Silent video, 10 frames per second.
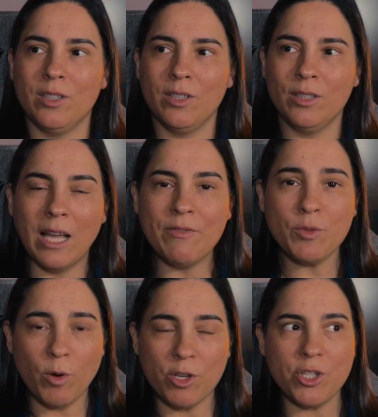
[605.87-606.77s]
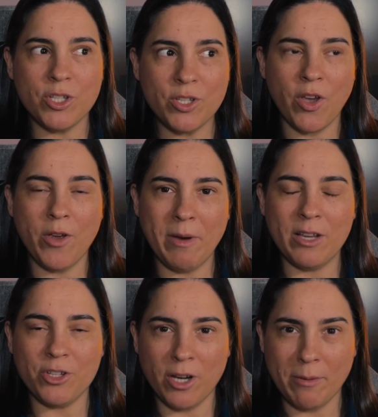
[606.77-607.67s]
loves watches so
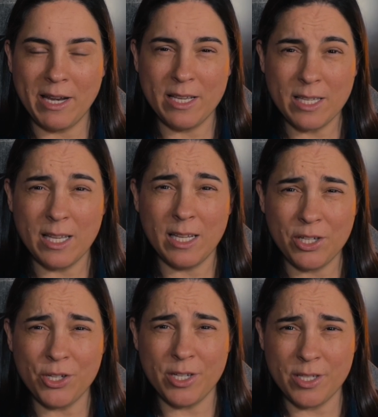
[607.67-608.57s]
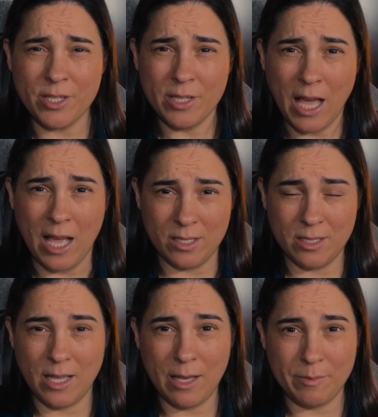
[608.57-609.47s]
much, and I mean, his collection is nuts,
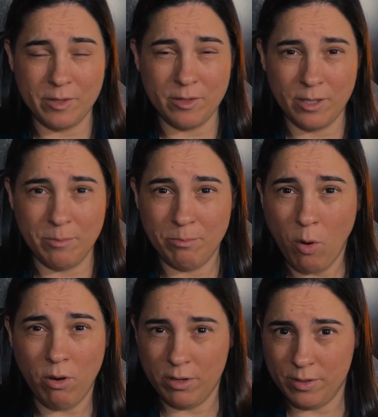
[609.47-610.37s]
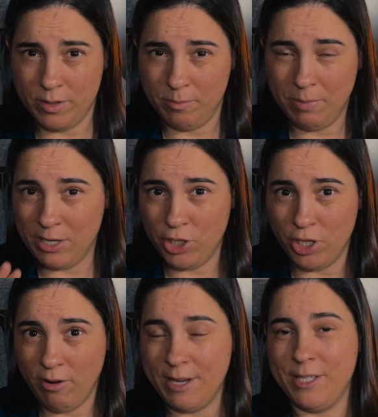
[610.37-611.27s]
absolutely bonkers, batshit
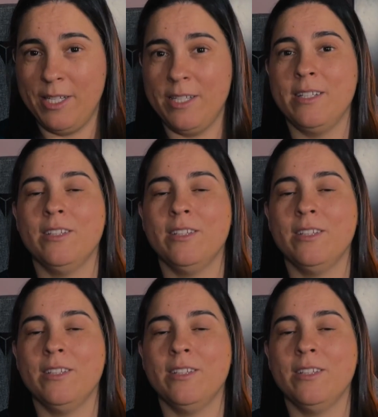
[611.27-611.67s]
crazy.